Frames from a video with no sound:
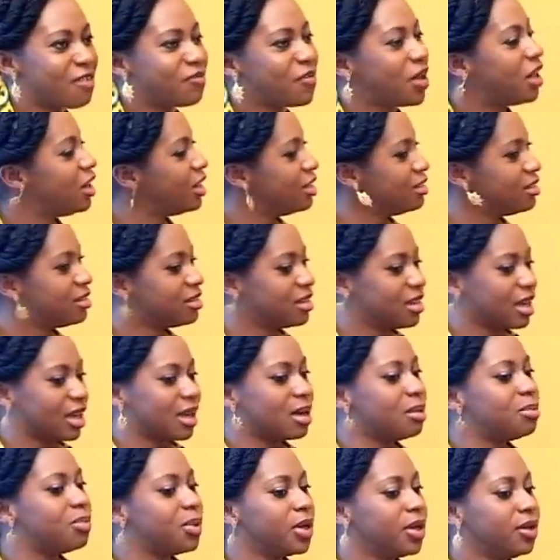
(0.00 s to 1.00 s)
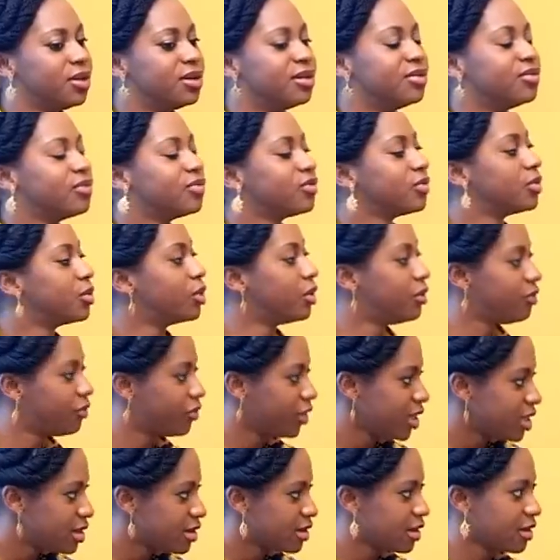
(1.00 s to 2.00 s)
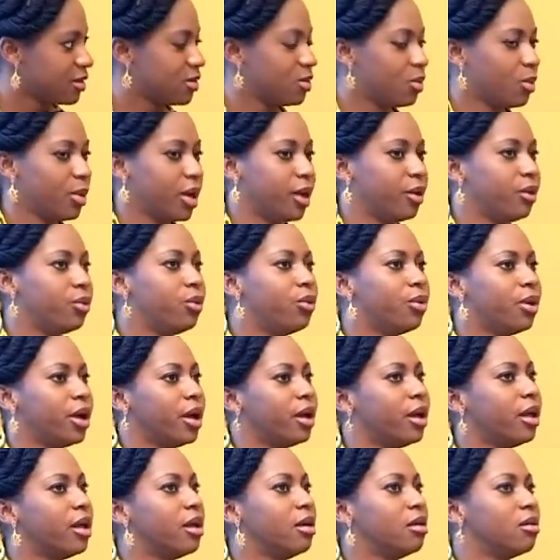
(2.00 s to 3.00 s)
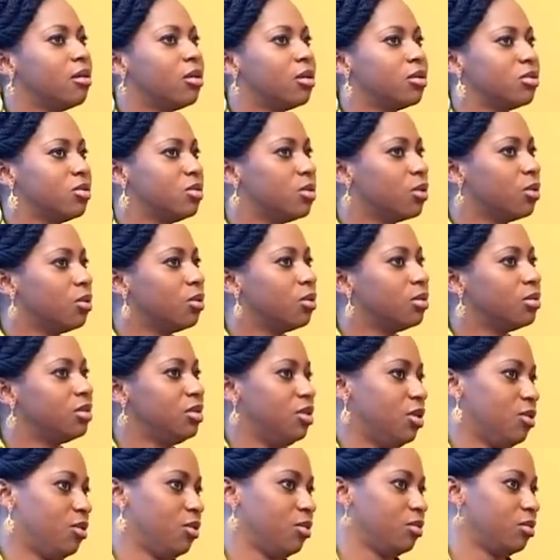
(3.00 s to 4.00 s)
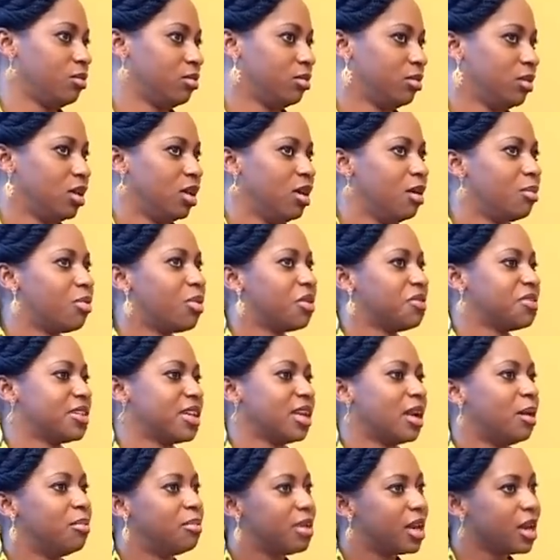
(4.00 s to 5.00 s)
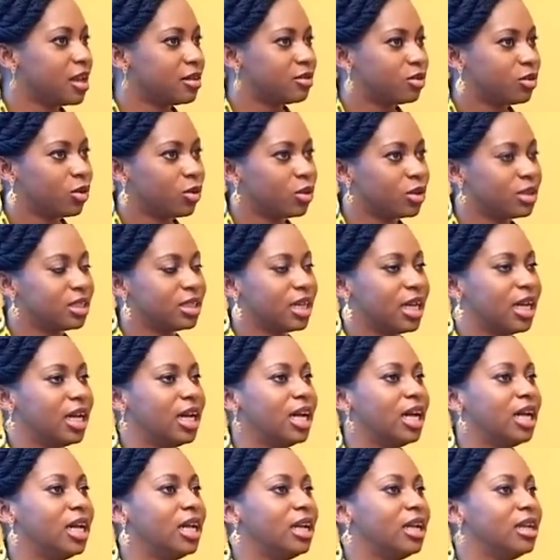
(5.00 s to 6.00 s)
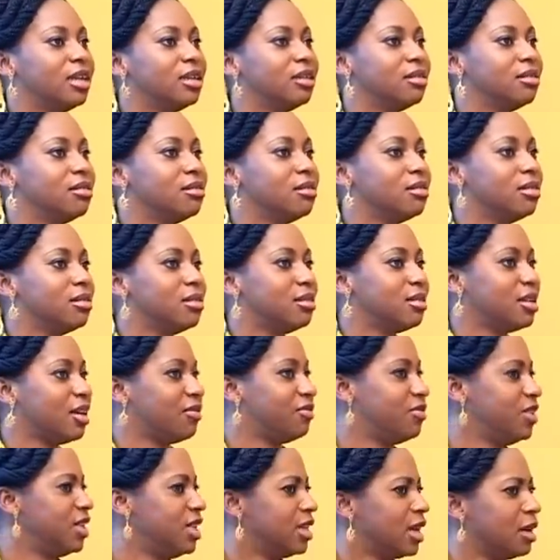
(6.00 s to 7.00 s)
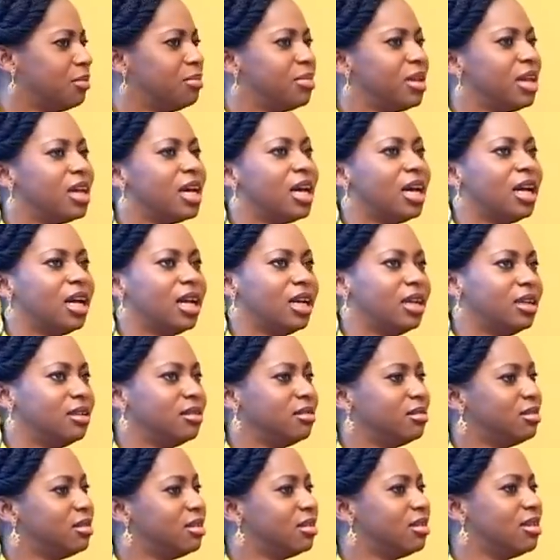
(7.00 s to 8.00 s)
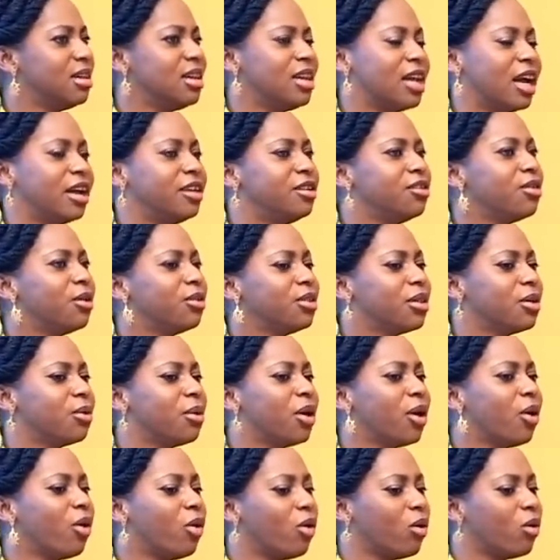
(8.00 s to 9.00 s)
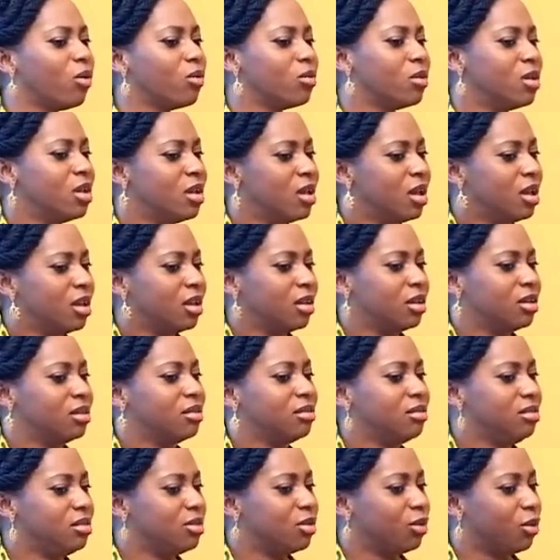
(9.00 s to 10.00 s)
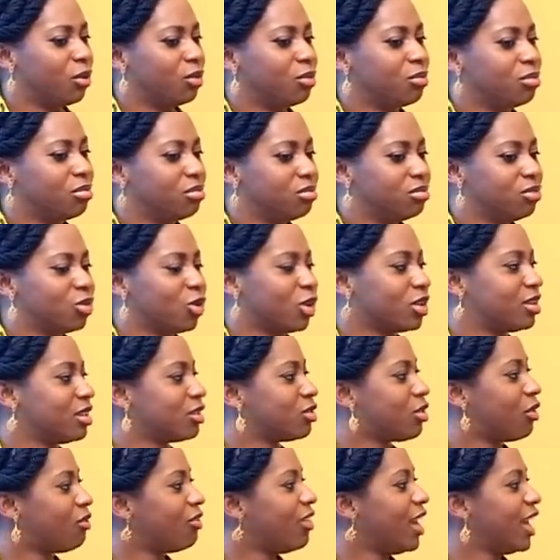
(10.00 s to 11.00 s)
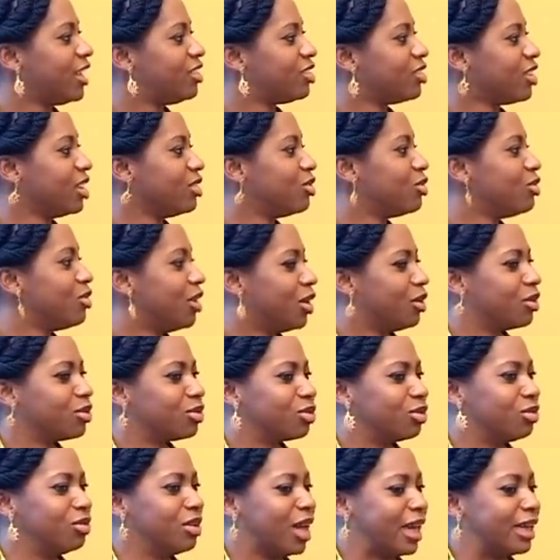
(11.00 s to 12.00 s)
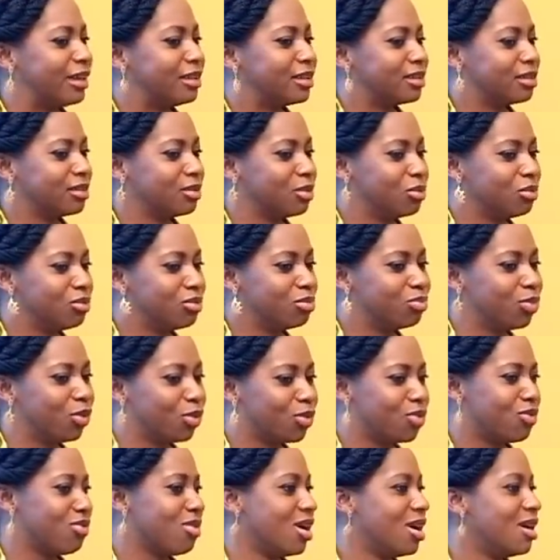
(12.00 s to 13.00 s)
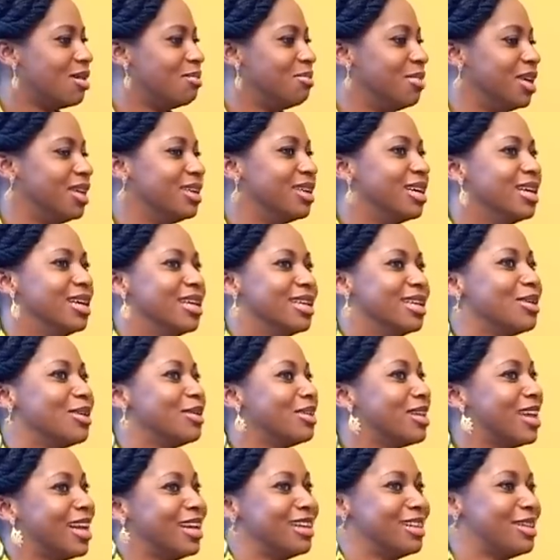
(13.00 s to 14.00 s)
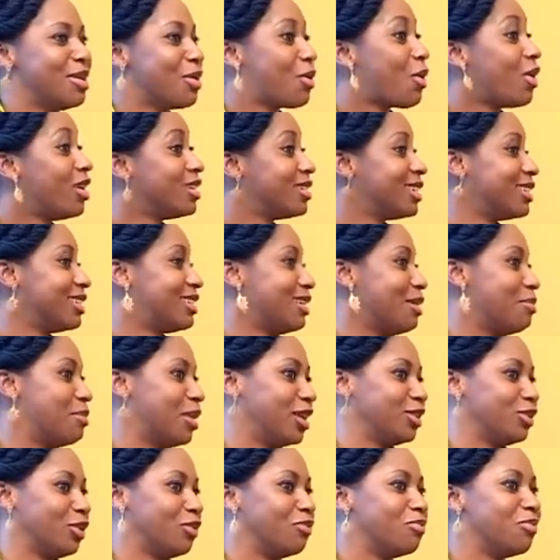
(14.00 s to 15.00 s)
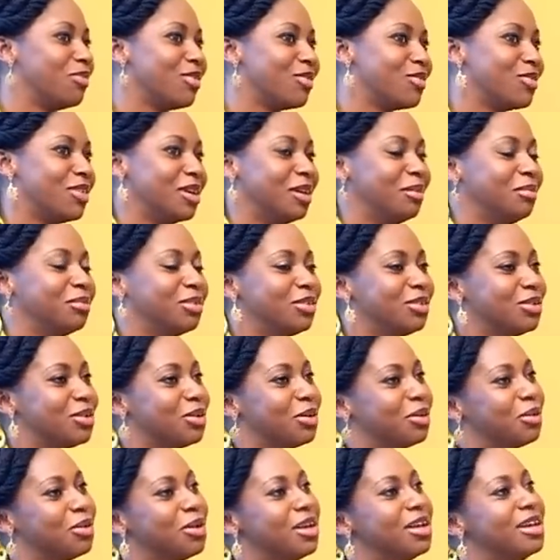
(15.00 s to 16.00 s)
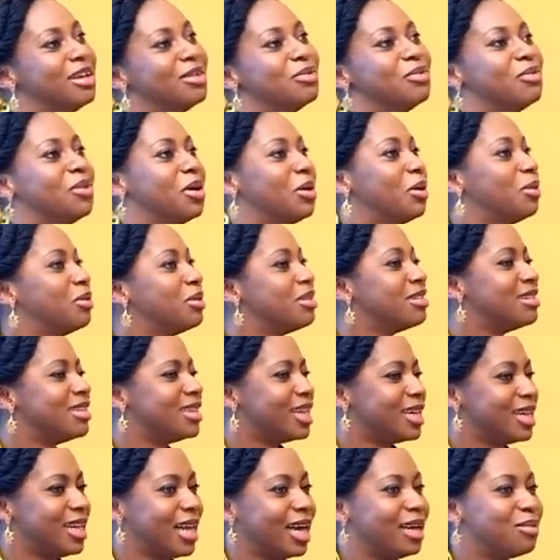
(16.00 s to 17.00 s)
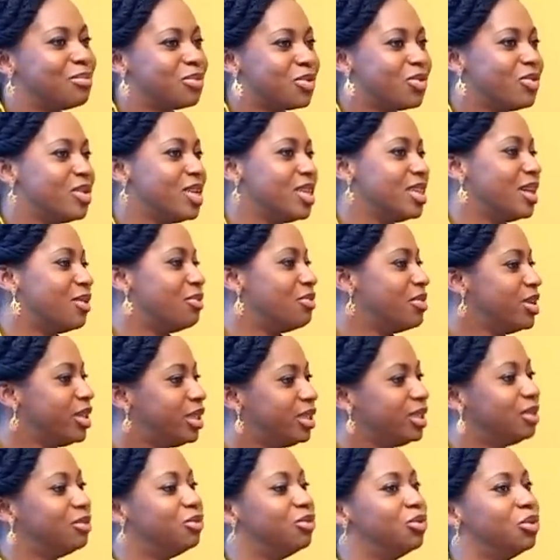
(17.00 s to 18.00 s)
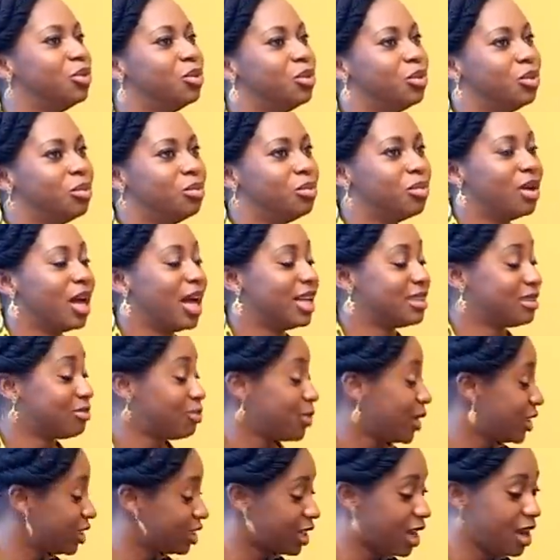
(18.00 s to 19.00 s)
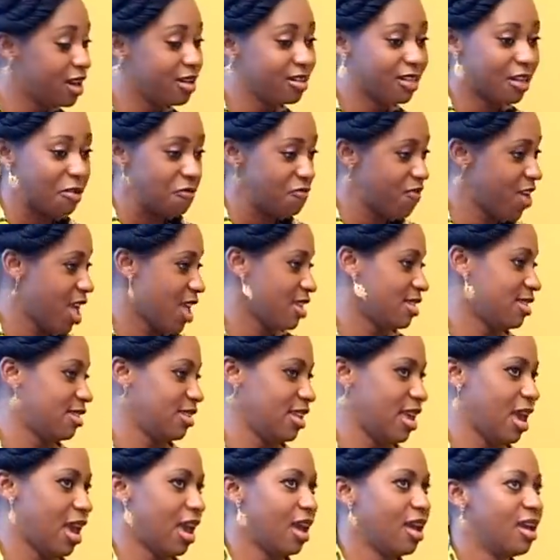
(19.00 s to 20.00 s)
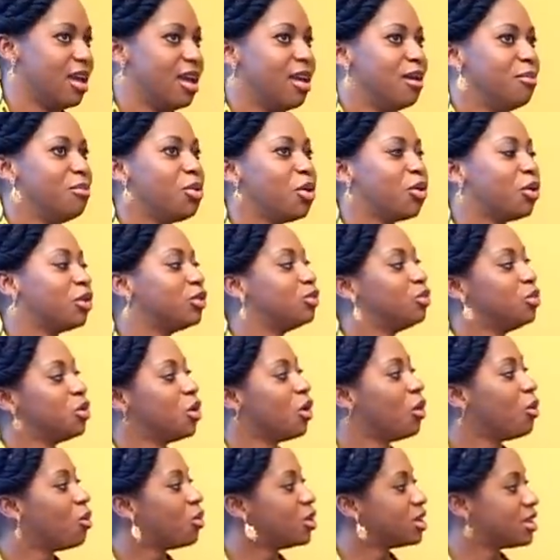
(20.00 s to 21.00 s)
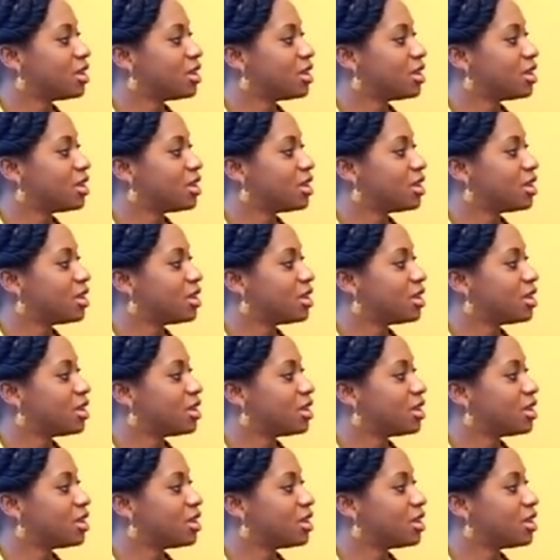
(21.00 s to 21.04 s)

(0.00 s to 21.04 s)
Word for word: I fell into the company of good friends as well, who were also, you know, Professor Nabila's daughter, Daphne Nabila, Celia. You know, they were all, you know, daughters of lecturers who were also like bookworm and they, were, called us a bunch of bookworms, you know. we were always in the library, in the reading room, especially the first year, because wow. we all